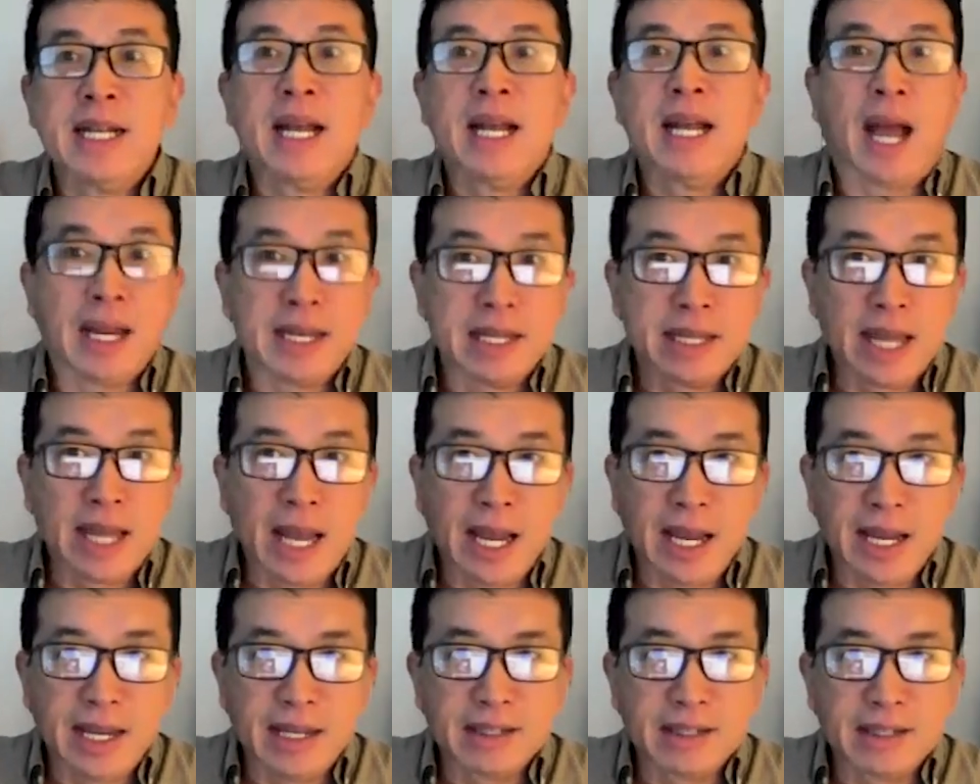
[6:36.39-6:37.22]
and
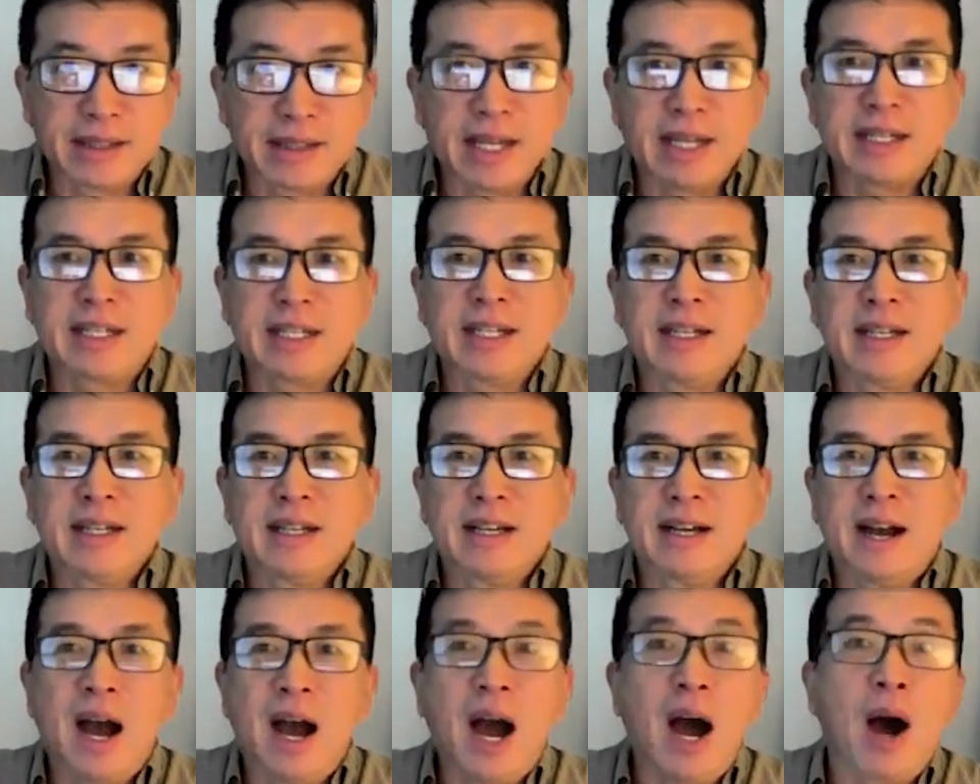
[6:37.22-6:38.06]
then think
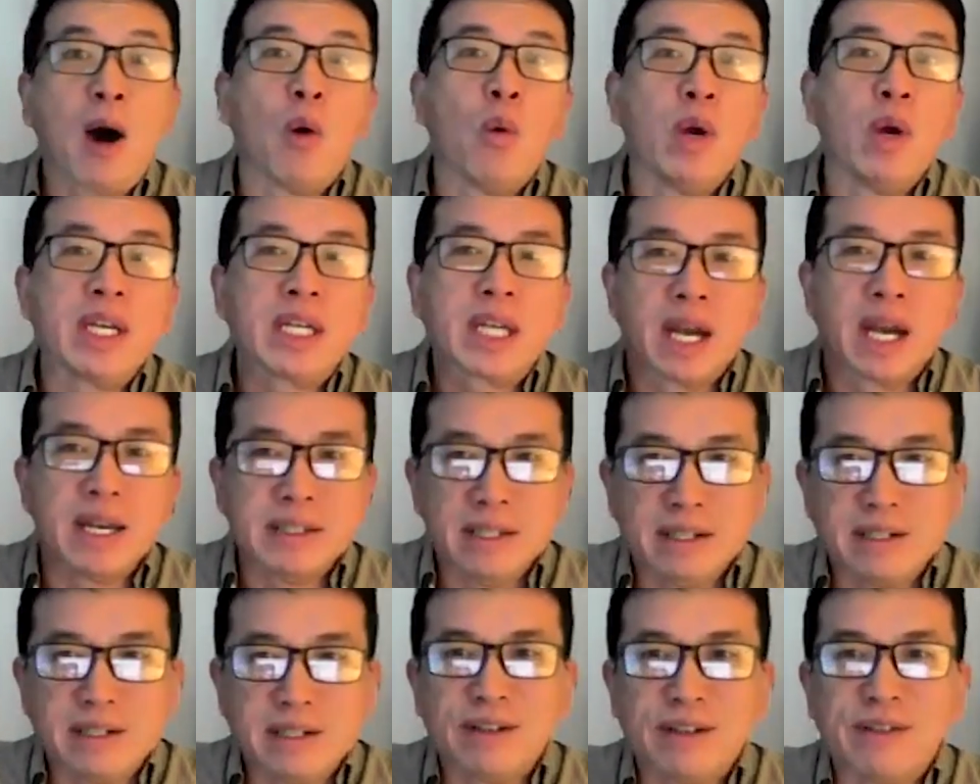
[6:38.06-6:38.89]
how we can
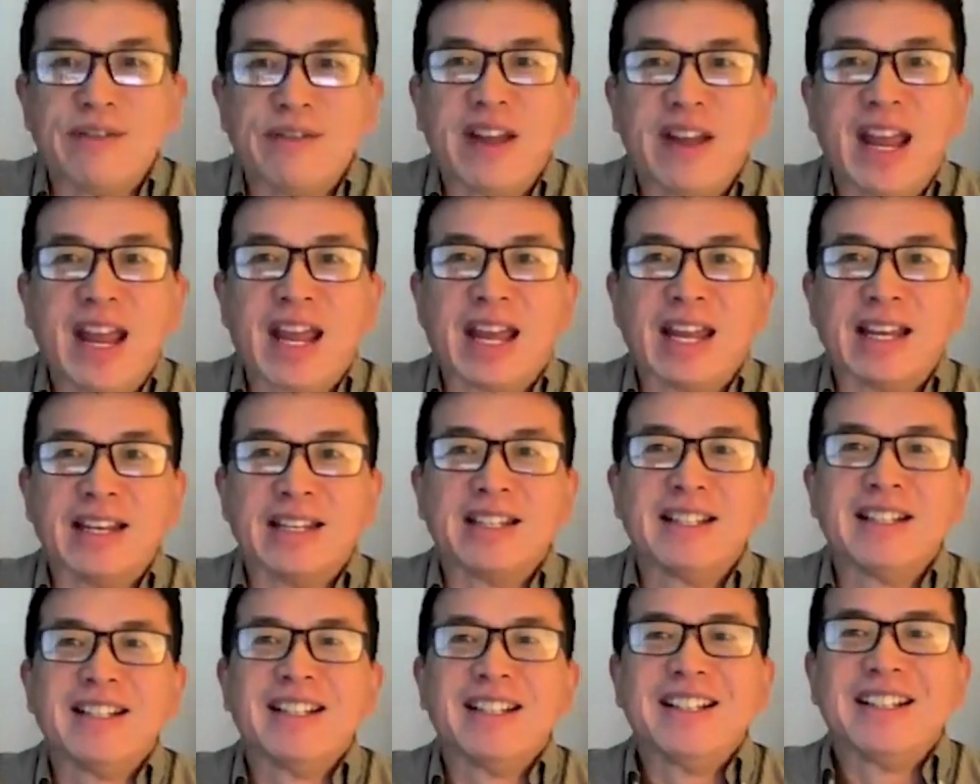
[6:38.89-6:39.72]

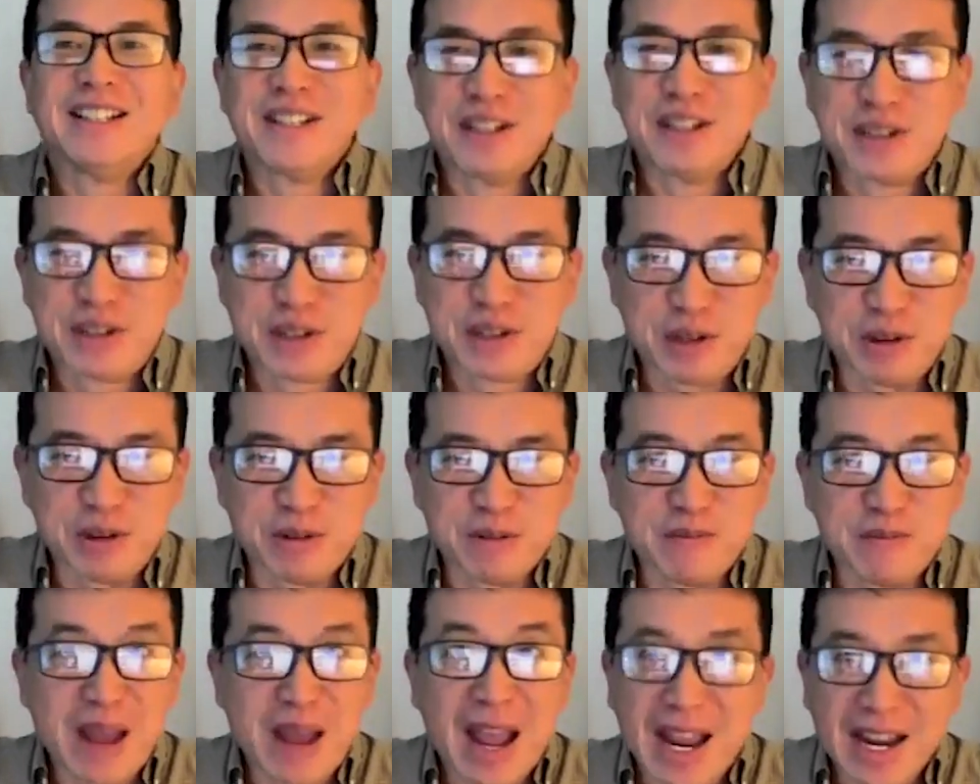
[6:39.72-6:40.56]
intervene to
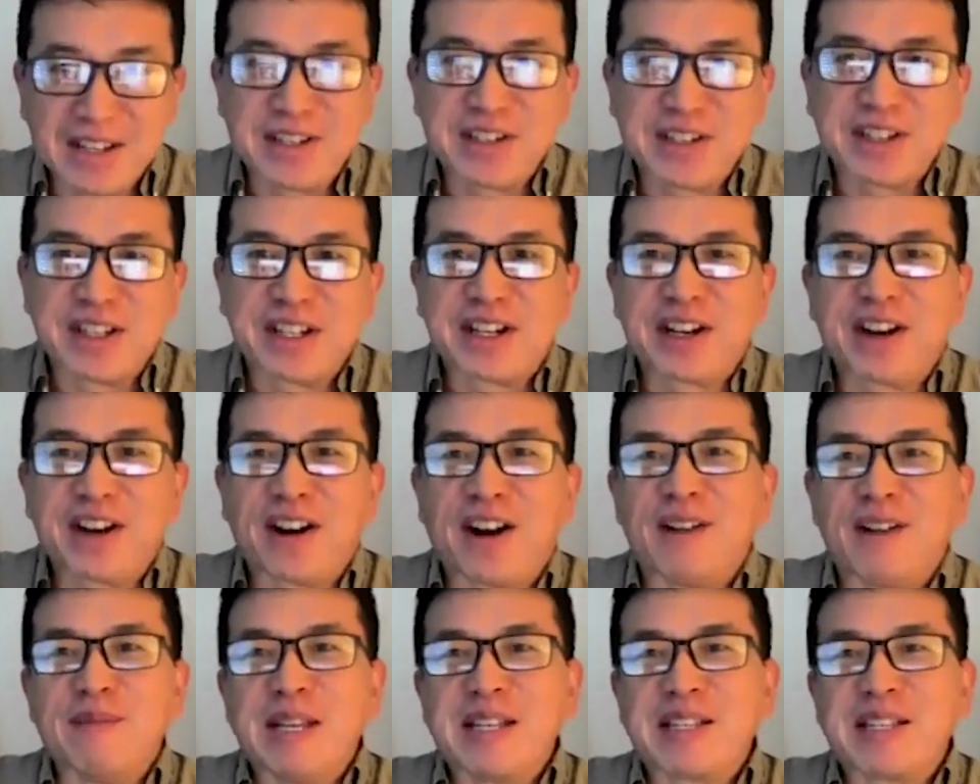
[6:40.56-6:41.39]
manage the
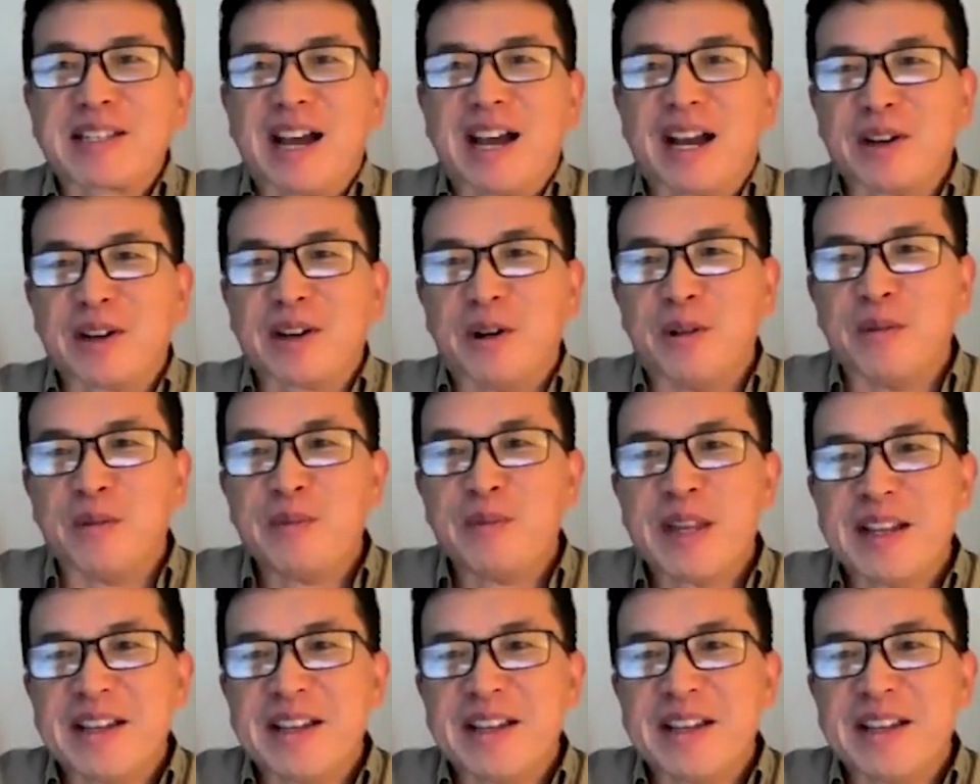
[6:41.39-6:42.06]
carbon cycle.